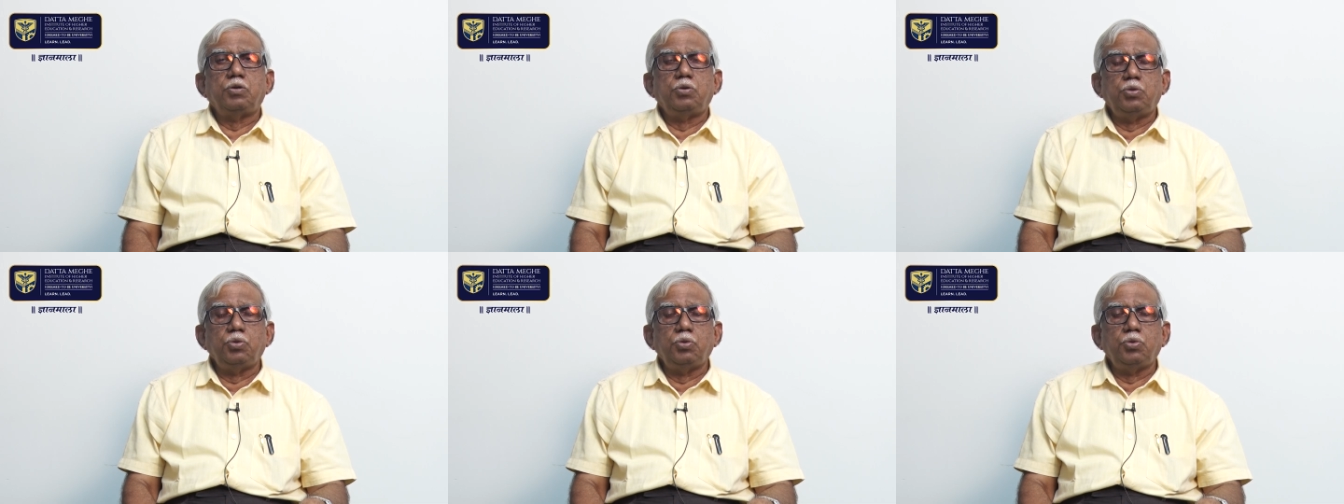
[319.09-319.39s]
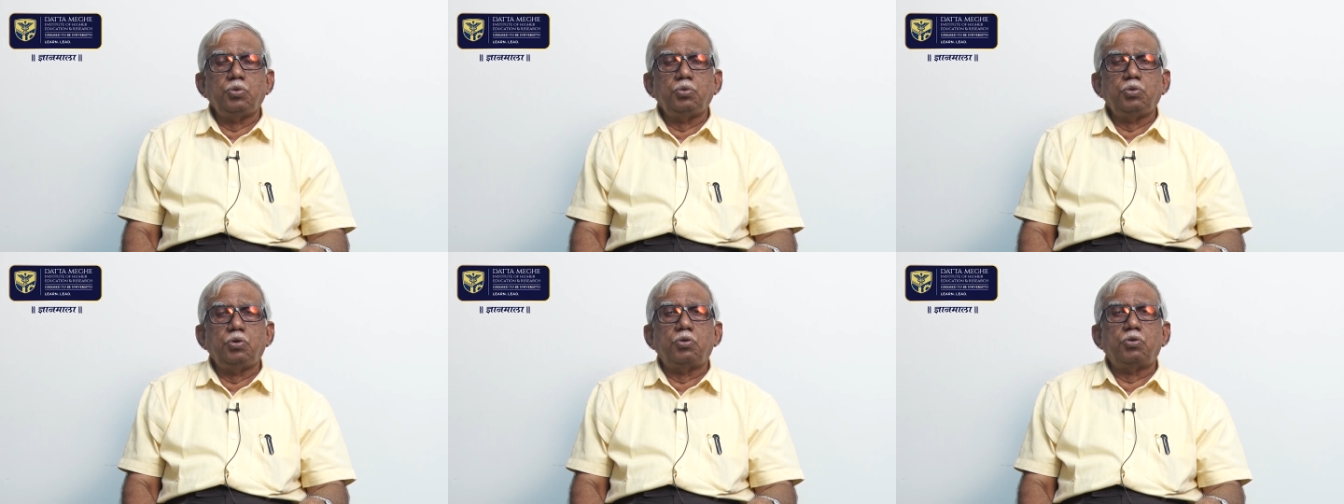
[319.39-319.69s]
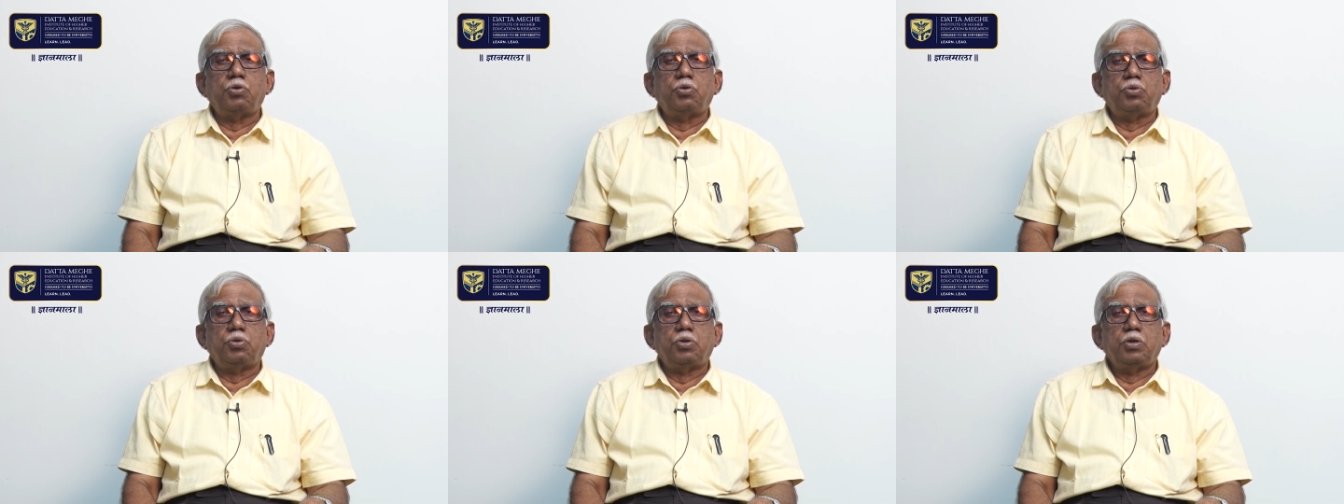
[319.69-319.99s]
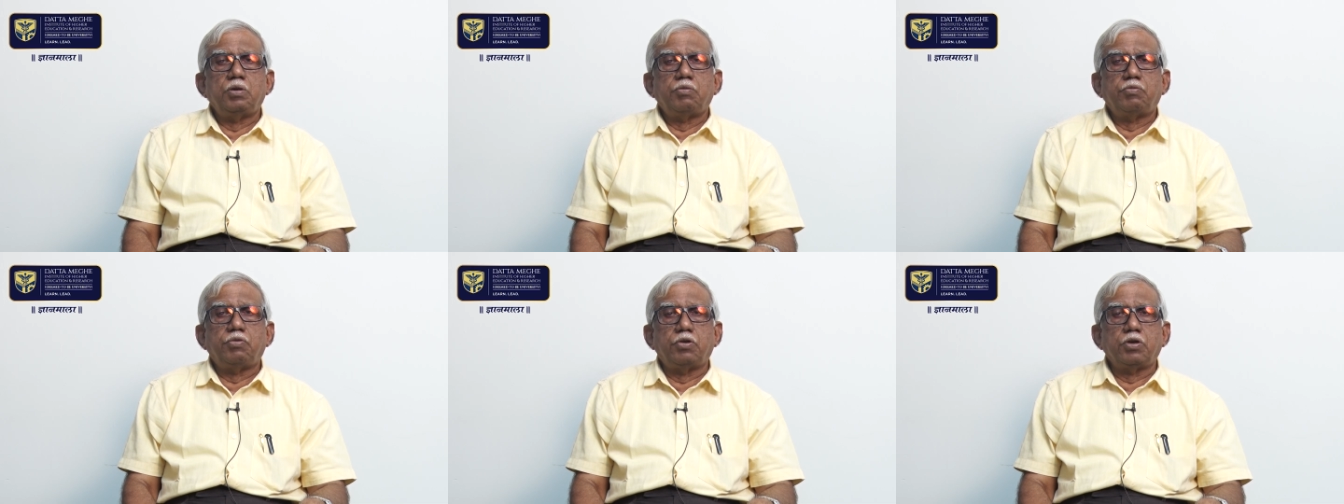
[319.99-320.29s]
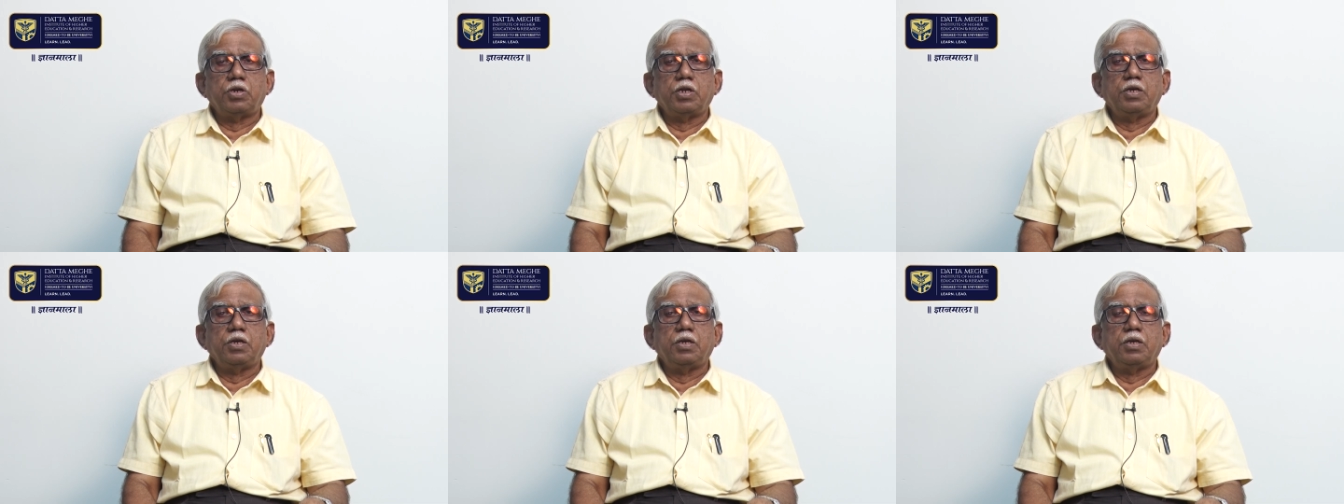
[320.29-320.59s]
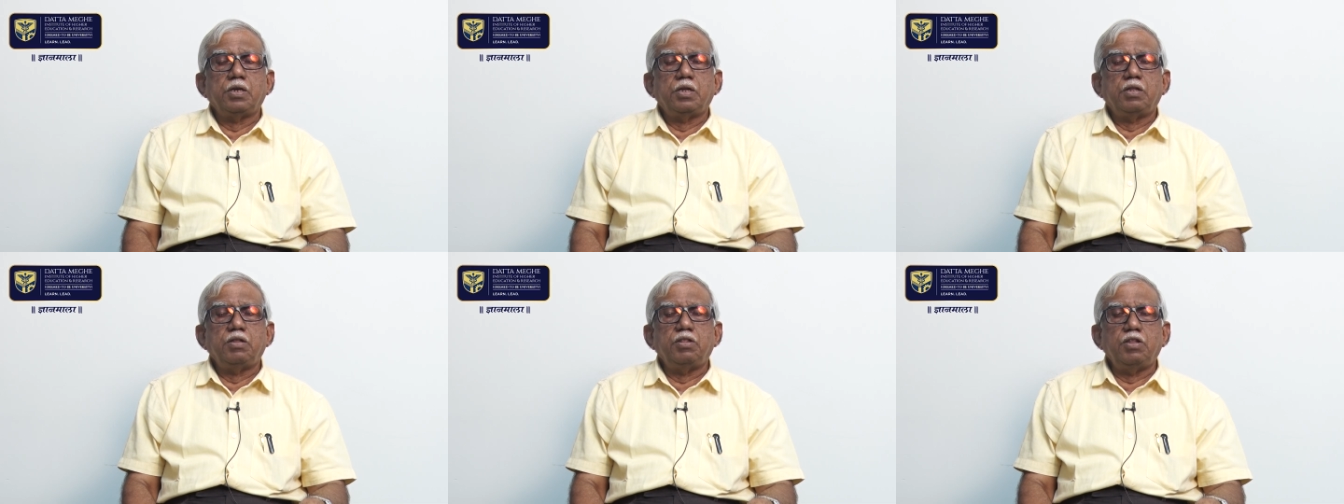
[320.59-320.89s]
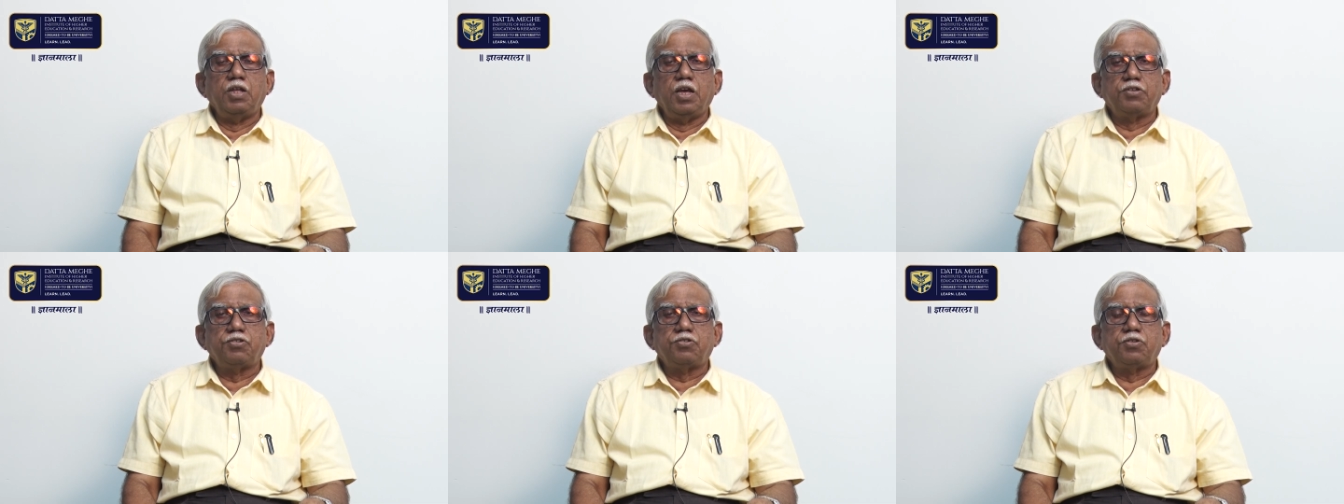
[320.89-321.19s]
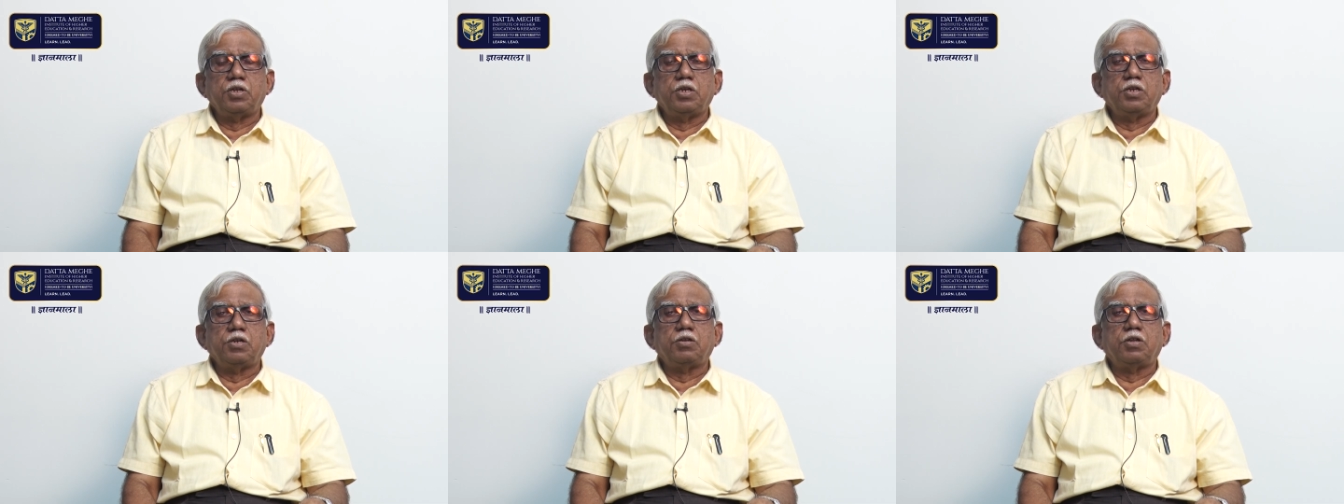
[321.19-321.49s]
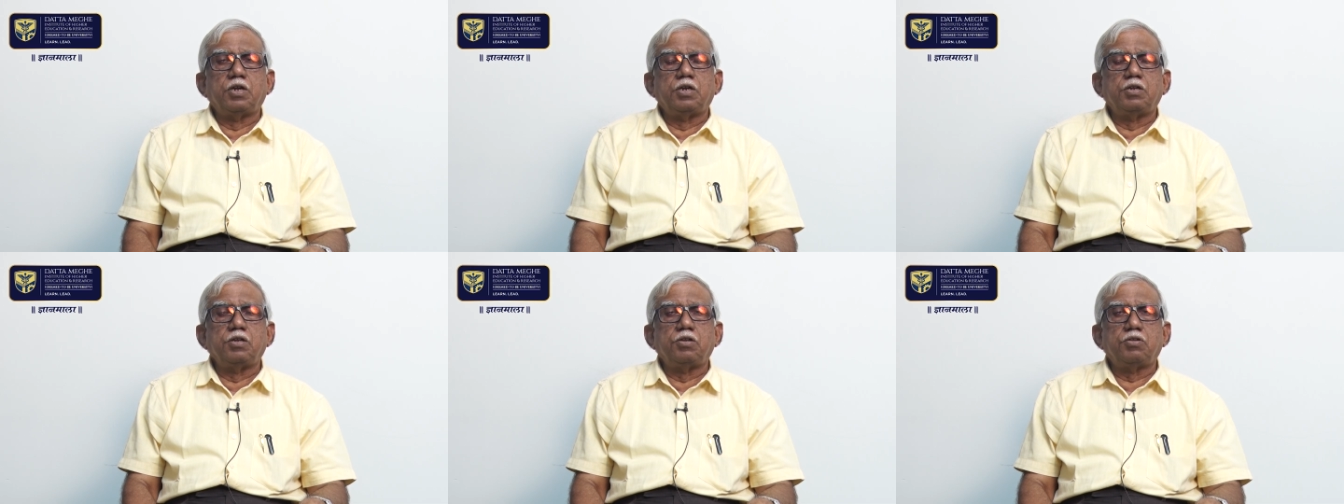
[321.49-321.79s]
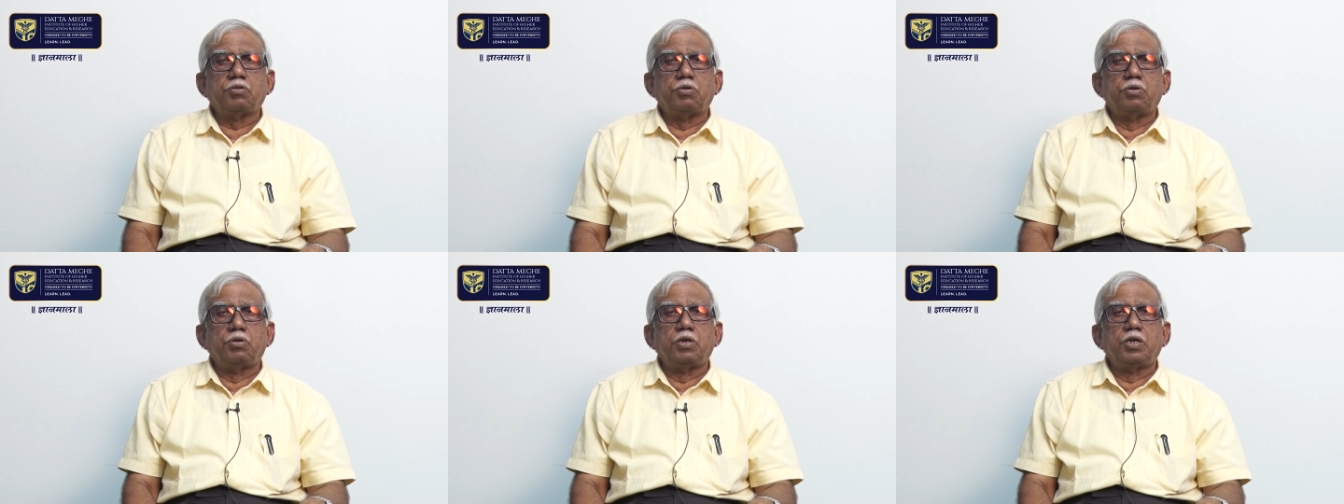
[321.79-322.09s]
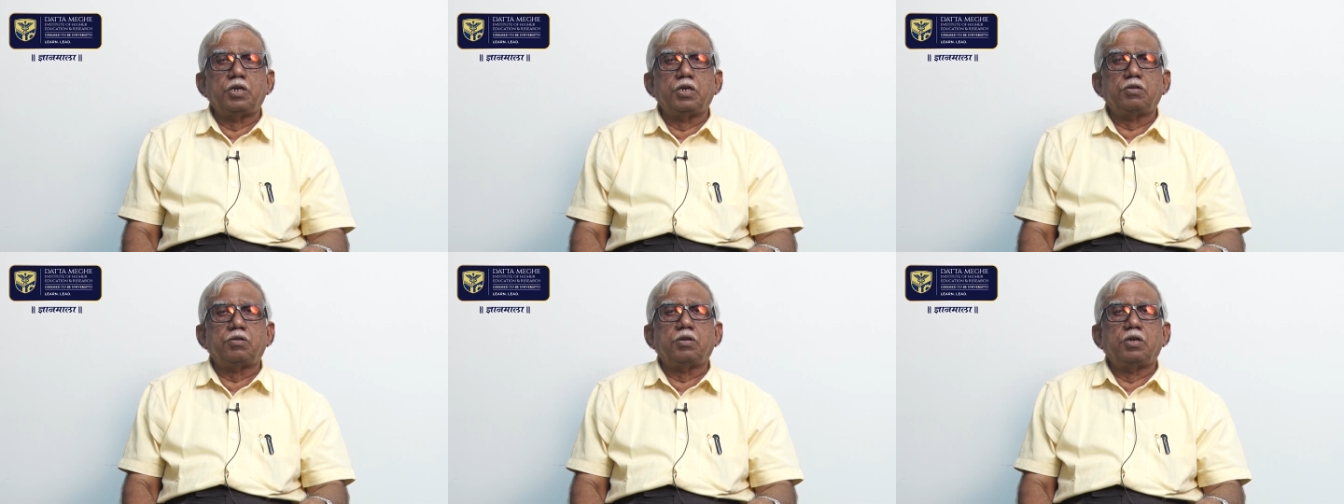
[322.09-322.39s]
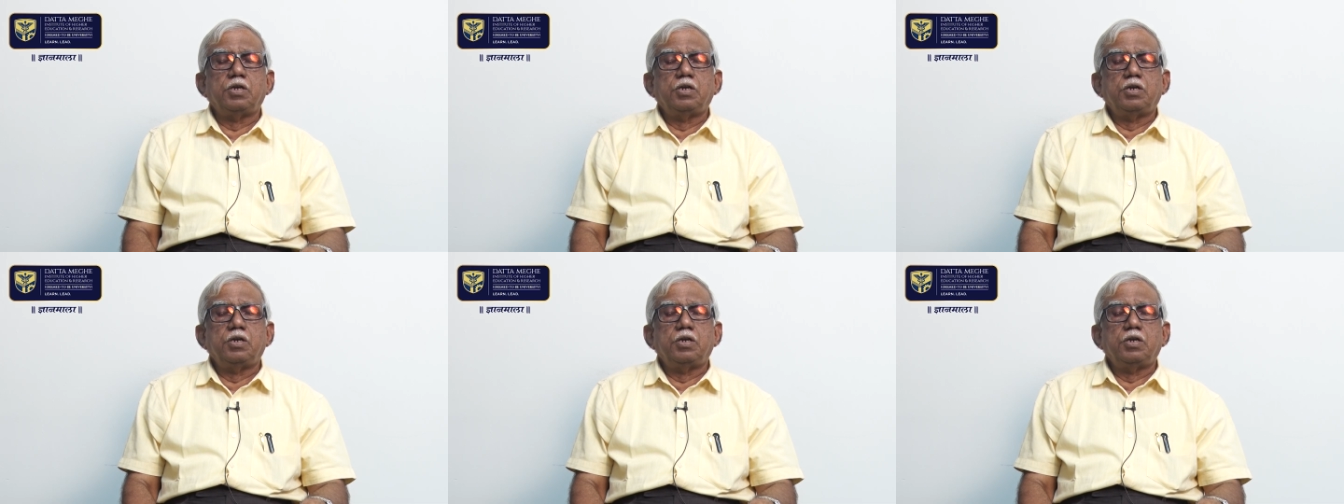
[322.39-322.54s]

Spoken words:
do go for a next stage, that is called as